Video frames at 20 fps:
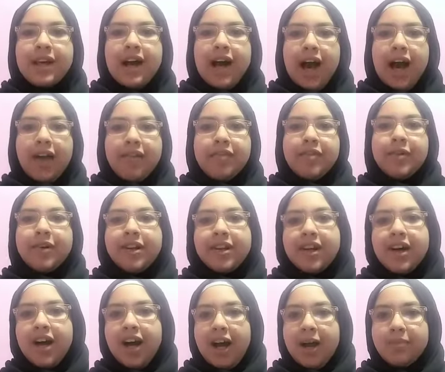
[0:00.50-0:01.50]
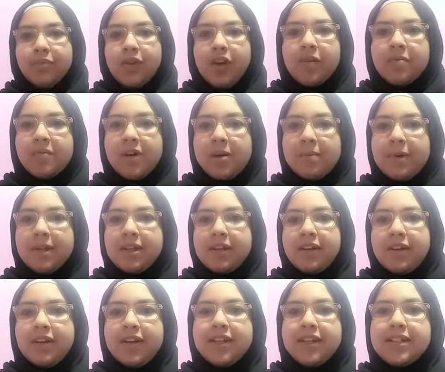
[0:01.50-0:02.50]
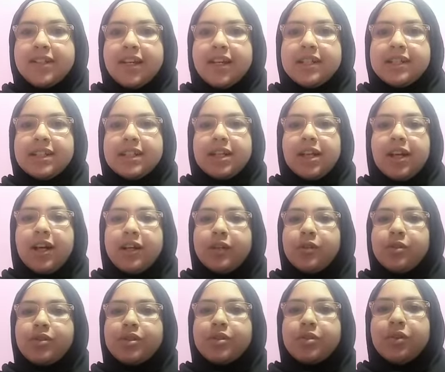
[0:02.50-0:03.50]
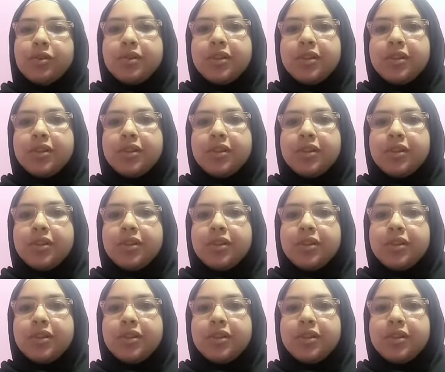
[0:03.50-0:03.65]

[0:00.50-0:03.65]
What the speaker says: Hi everyone, I'm Nooran Muhammad in grade 8 in Al School.